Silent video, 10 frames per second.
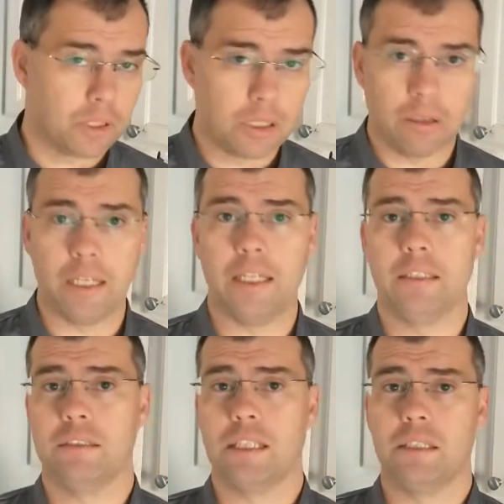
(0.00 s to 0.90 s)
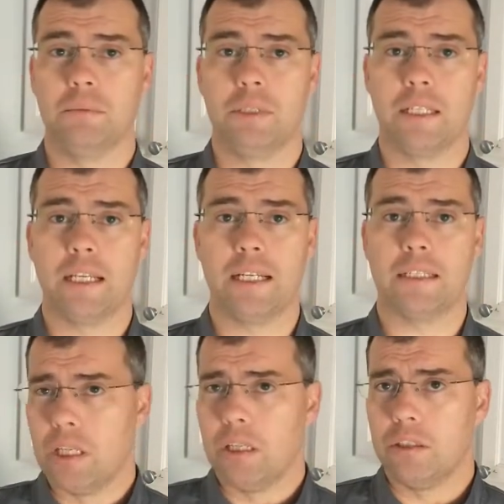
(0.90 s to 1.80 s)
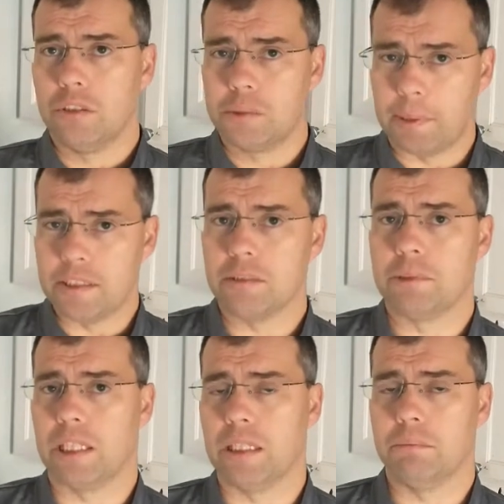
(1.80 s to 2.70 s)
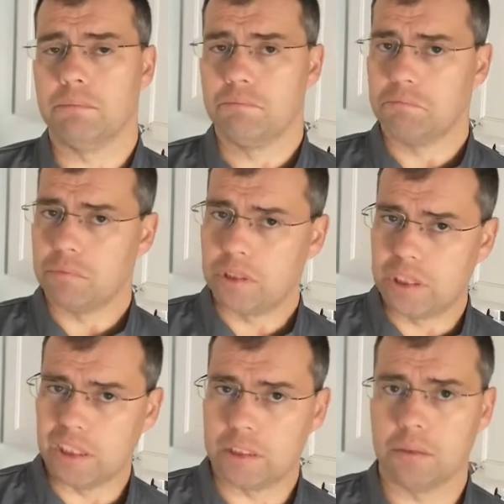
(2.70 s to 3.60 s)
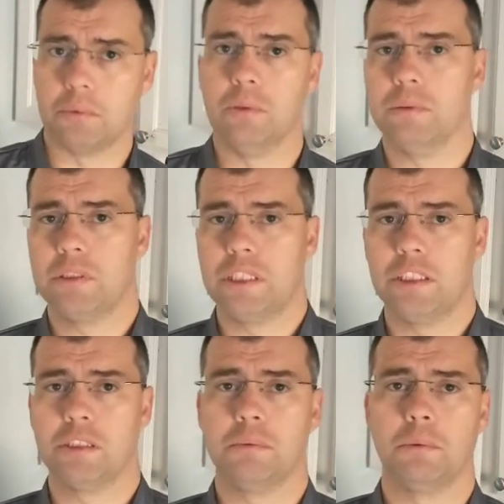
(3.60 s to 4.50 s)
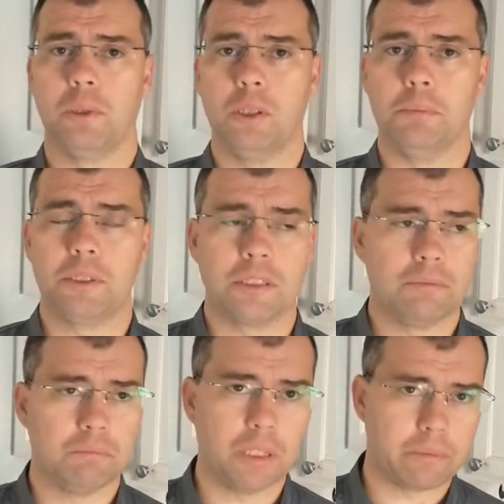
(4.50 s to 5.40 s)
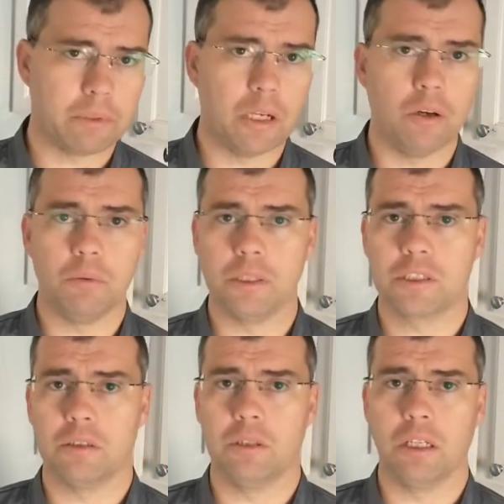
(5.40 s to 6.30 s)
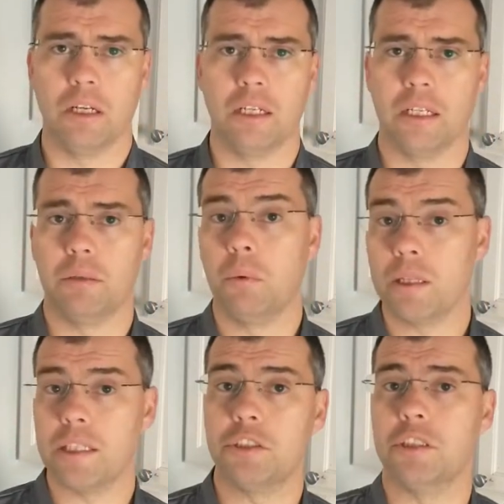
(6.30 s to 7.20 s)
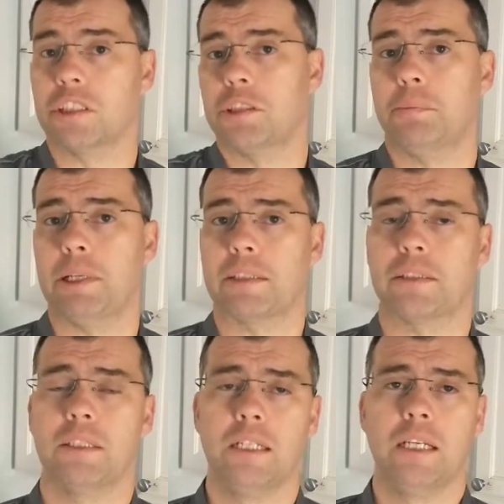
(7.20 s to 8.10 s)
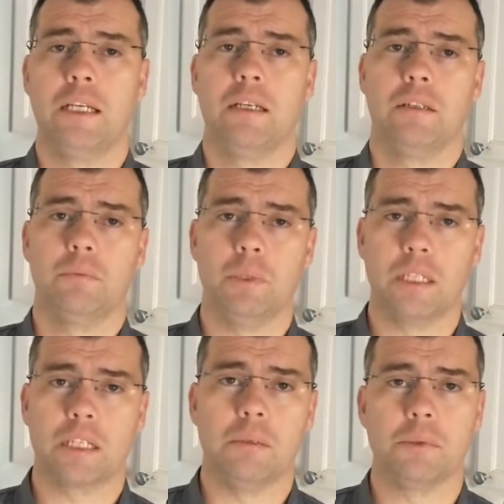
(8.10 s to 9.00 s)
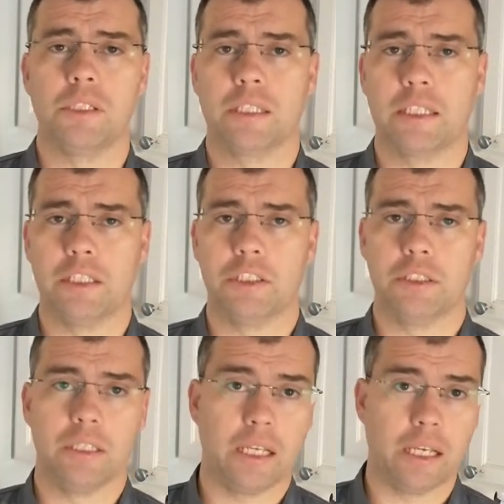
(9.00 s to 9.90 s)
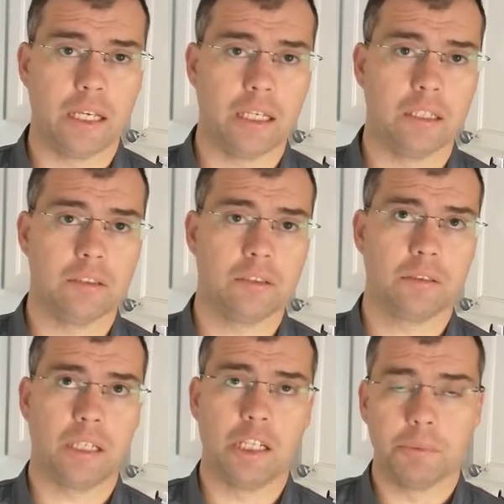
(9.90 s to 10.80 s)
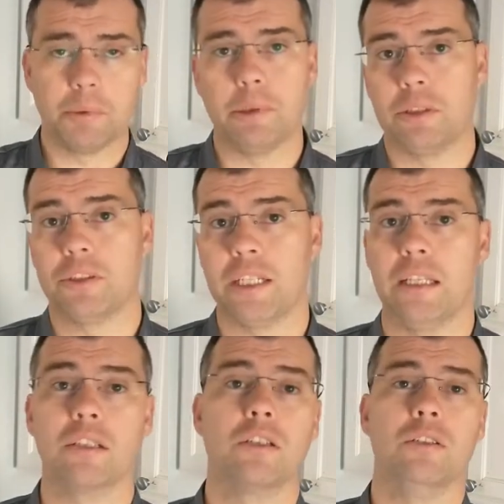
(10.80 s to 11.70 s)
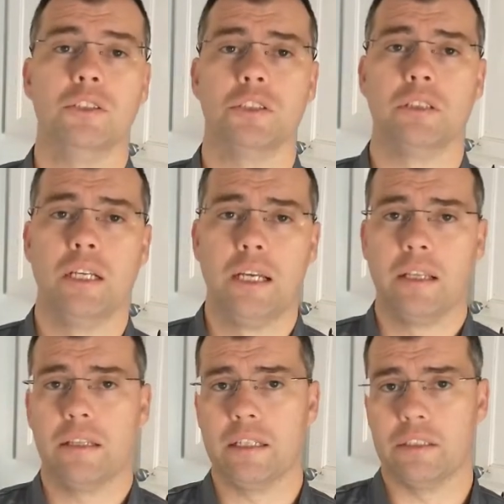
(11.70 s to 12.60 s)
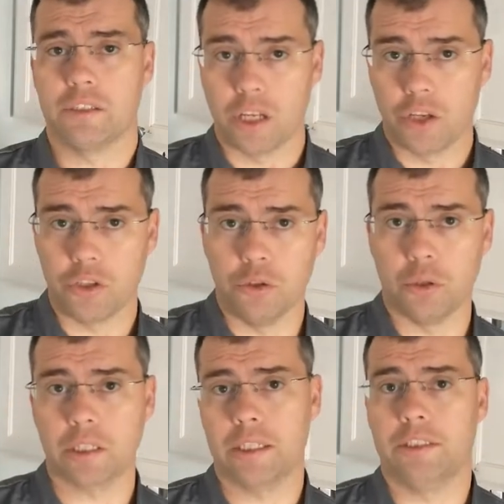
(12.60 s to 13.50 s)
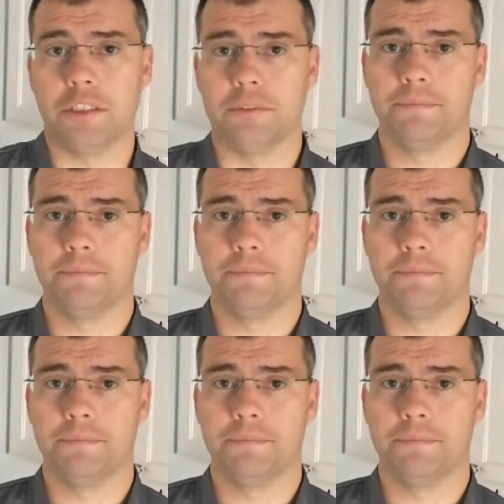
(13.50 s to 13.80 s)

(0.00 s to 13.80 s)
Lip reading: Go ahead and send them to that. Spend some time, teach them the ropes, let them know what's going on and what they should expect when it comes to the kitchen, and help them understand the culture that is your kitchen.